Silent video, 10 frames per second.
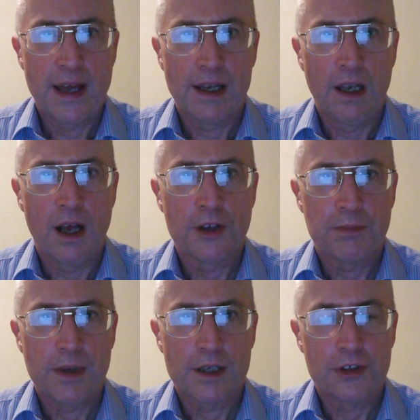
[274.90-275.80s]
That
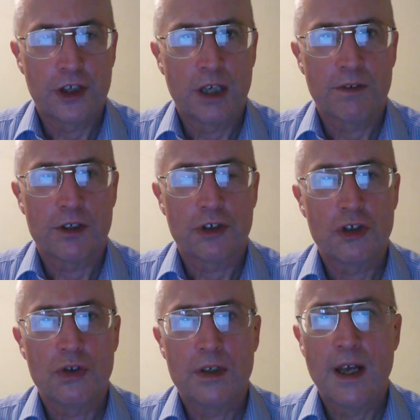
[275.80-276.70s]
last bit,
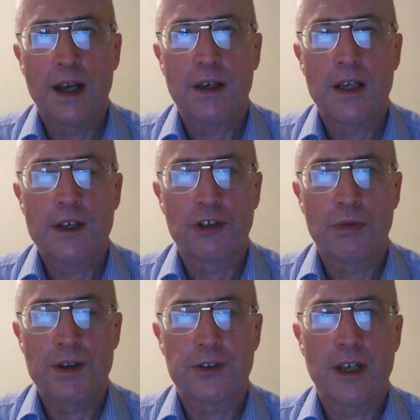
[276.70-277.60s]
servants to none,
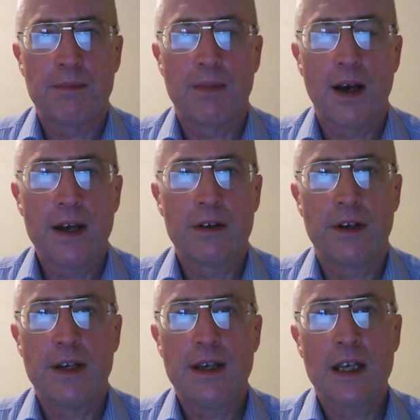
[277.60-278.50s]
is with some
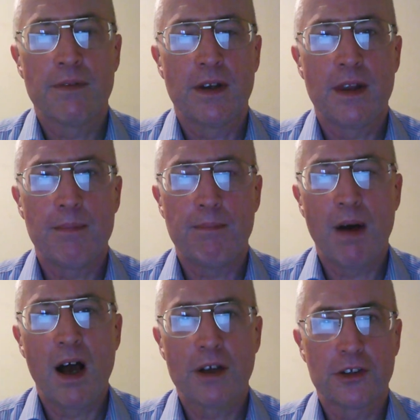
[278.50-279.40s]
irony given the
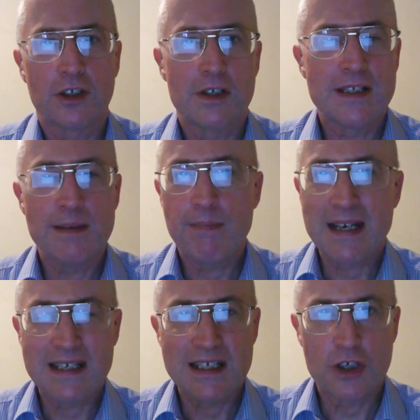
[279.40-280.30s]

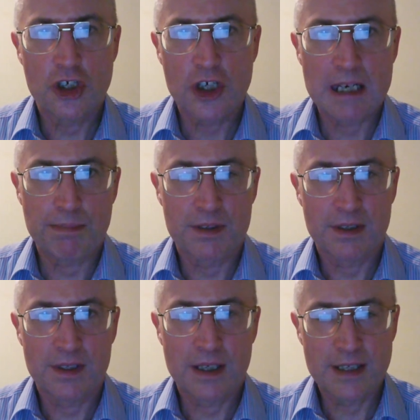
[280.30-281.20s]
mask-demented sheep
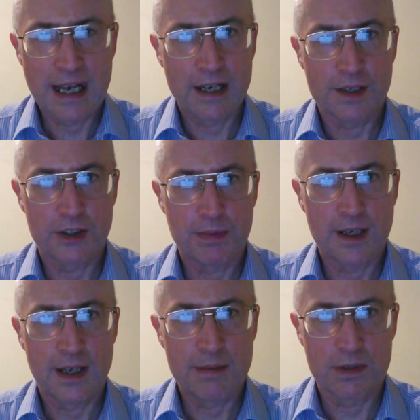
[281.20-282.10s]
that the Italians
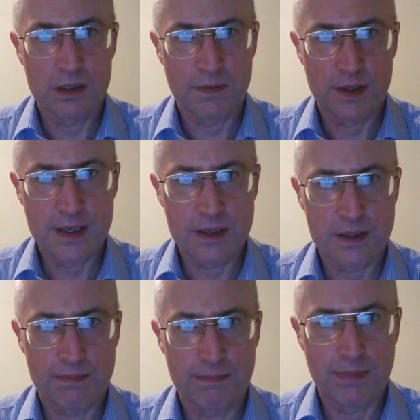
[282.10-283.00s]
became over
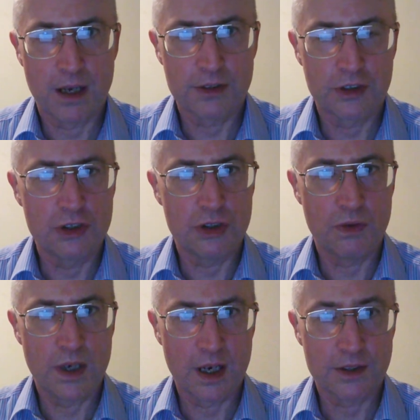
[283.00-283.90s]
these past
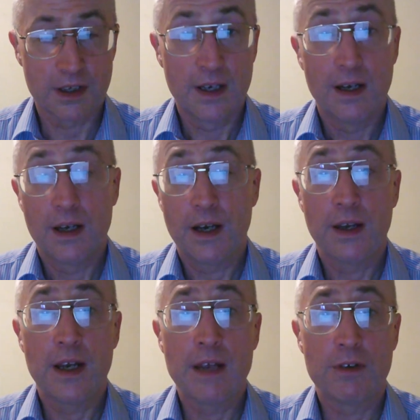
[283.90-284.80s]
2 years.
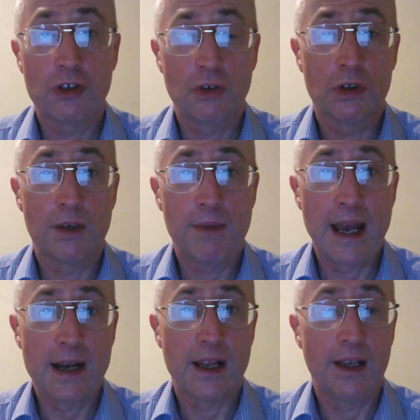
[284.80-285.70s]
And I never saw a
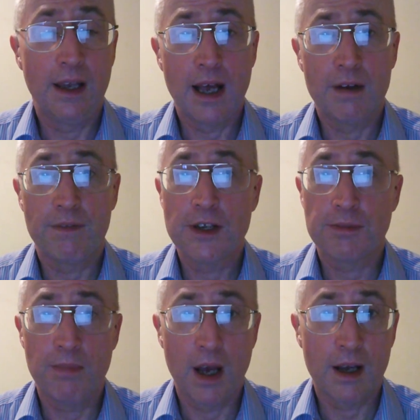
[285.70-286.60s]
man love
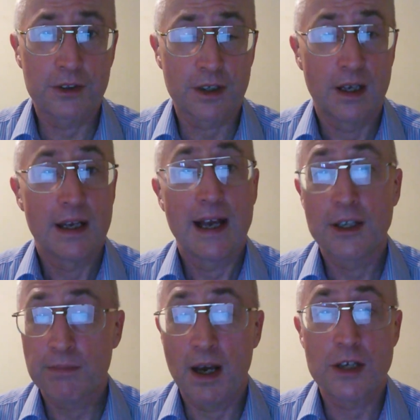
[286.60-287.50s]
his mask
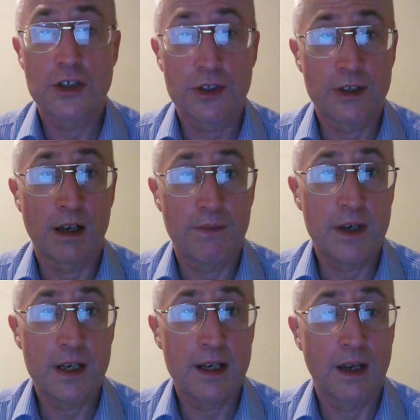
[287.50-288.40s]
as much as
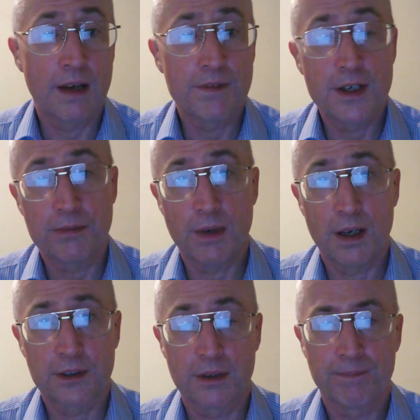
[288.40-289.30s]
Salvini loved his
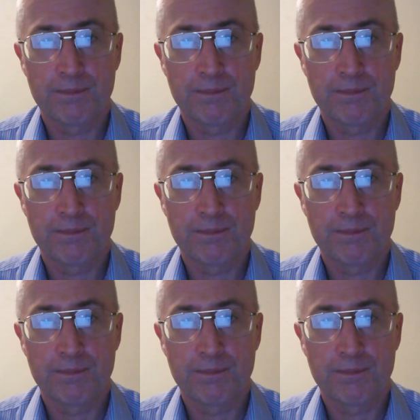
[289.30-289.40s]
mask.